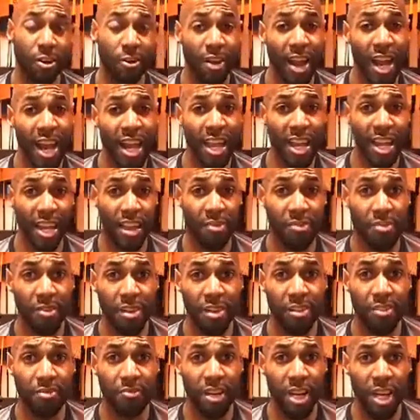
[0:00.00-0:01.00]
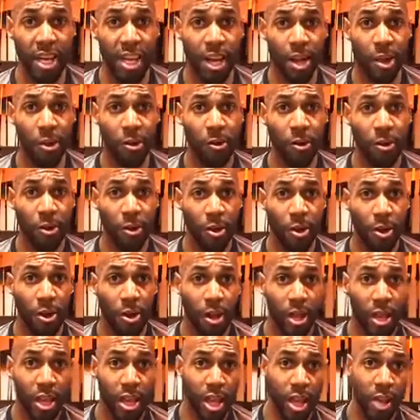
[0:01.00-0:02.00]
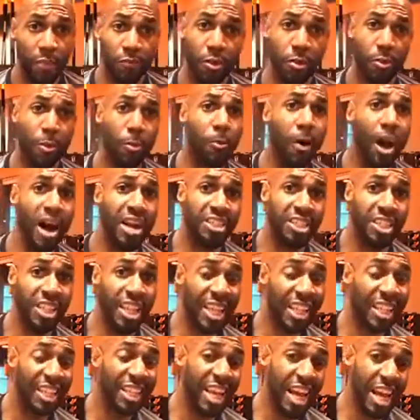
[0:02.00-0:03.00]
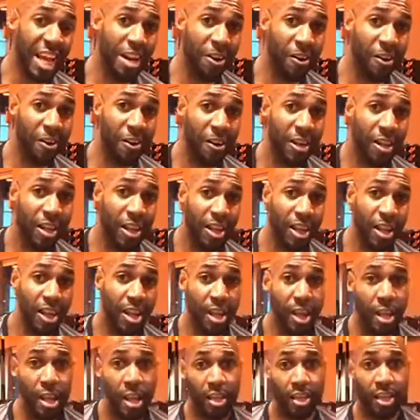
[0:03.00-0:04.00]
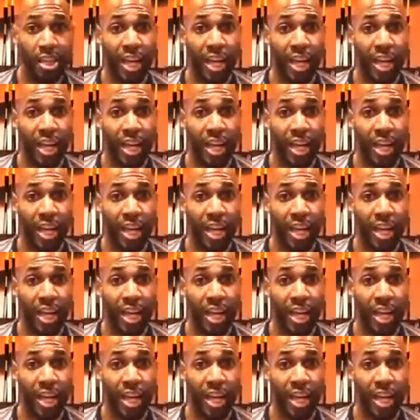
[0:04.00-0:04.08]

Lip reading: after I end this video, if you are watching it later,